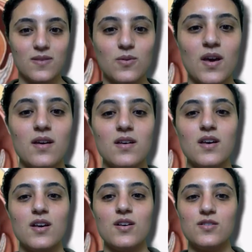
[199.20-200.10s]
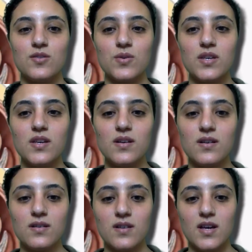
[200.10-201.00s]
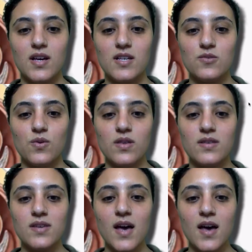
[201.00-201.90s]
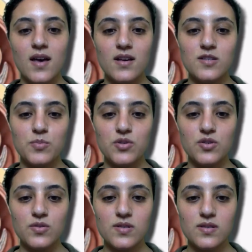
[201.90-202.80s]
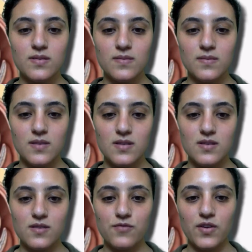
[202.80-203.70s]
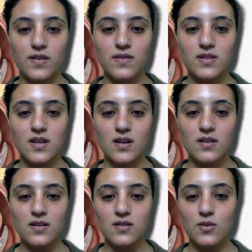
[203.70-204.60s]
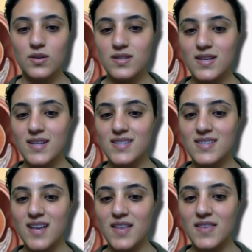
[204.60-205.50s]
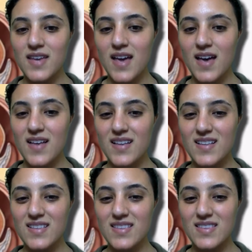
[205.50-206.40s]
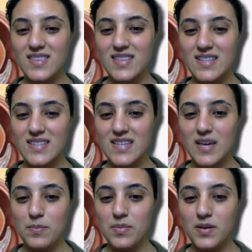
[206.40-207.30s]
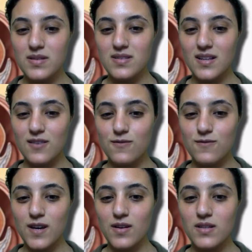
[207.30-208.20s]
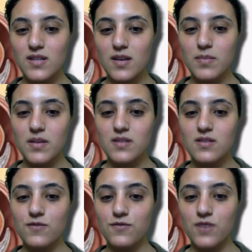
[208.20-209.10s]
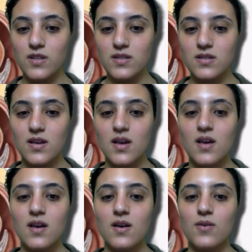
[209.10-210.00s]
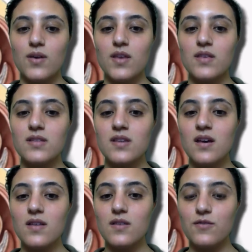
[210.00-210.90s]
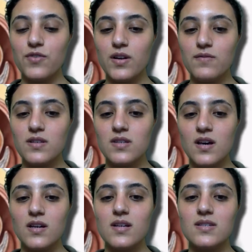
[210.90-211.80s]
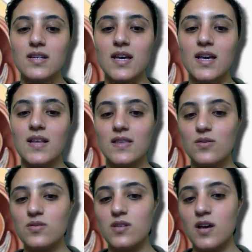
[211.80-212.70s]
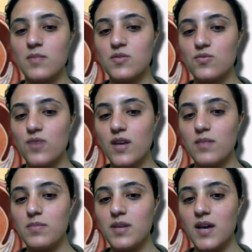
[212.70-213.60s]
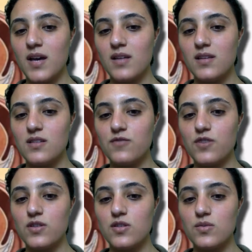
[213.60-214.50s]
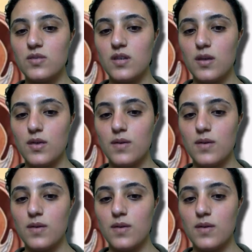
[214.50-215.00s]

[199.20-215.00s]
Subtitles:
okay? So here is where the ta is produced. This is the front of the tongue. Notice that it's not the tip, it's not the very tip, it's the front. Okay, the front of the tongue is going to hit those gums right behind these front two teeth.